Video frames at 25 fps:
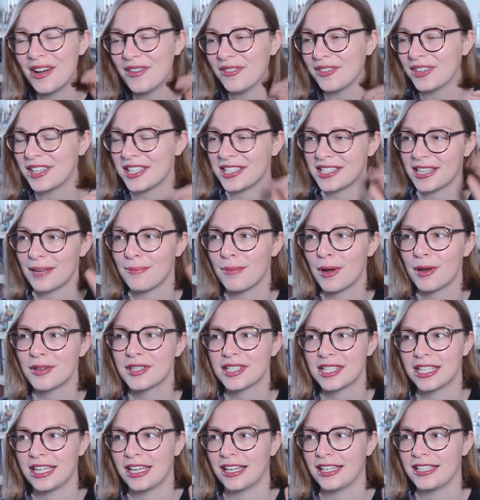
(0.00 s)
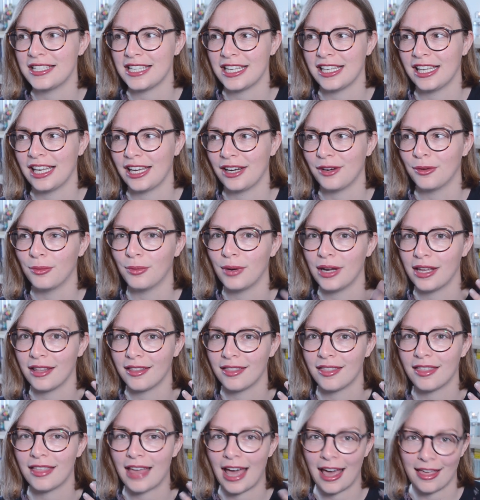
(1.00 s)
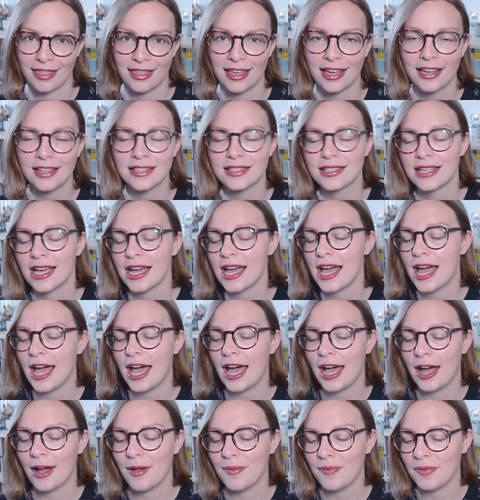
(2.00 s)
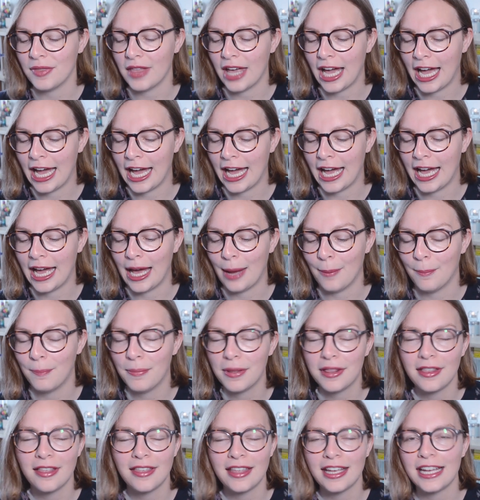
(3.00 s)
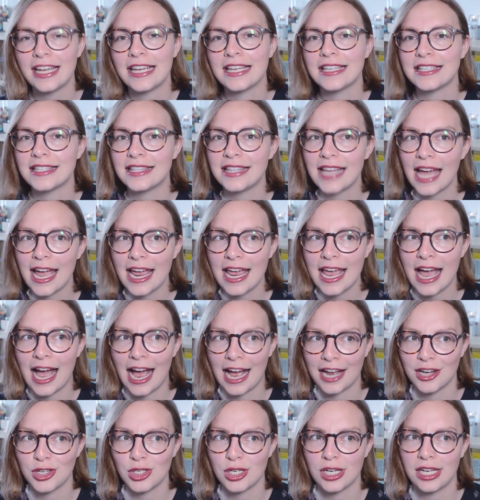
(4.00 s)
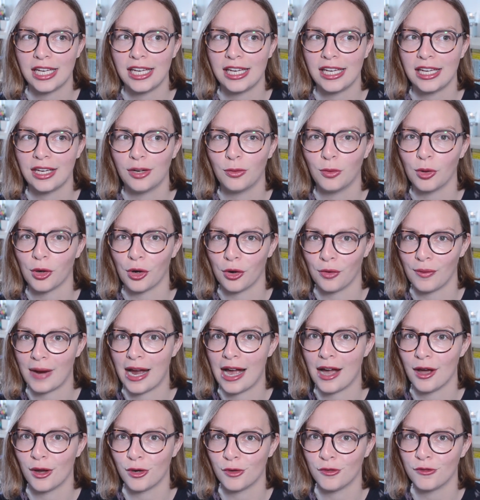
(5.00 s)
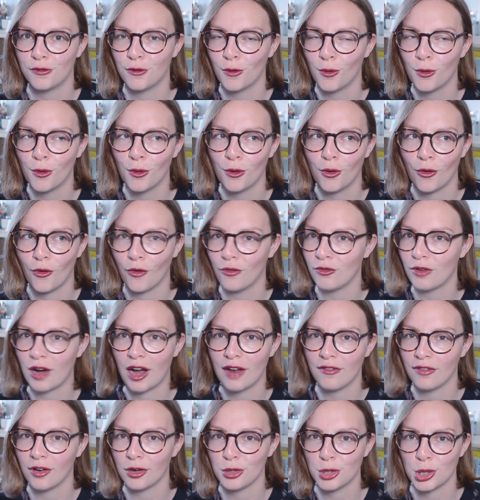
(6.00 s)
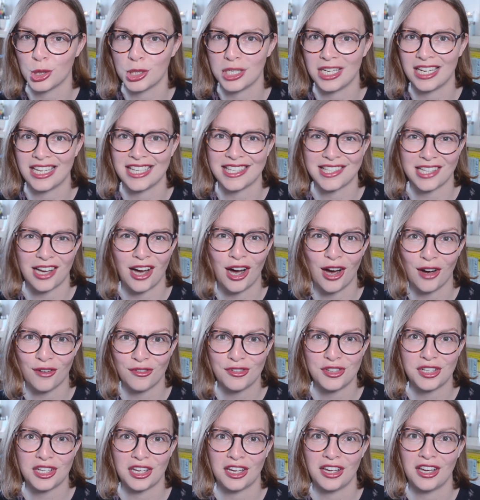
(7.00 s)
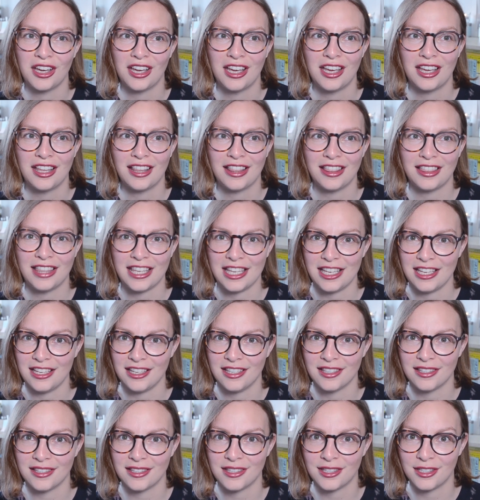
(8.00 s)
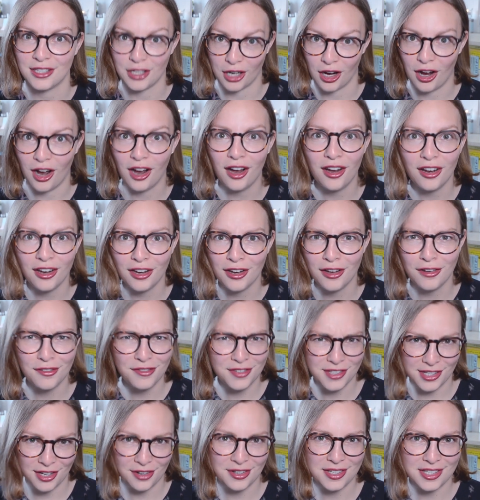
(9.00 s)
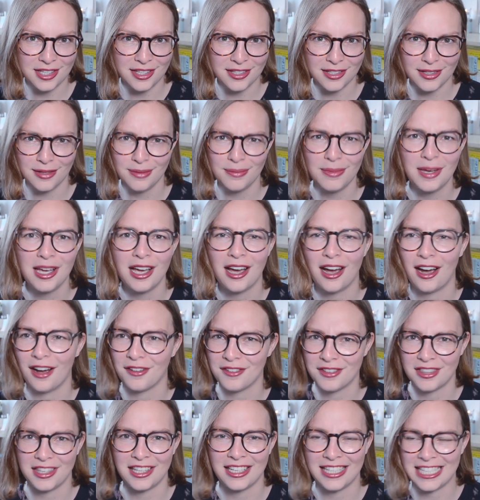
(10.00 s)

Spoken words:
because they mostly are dealing with ethics. But the thing is, they actually were around 400 or 500 years after the start of Stoicism, after the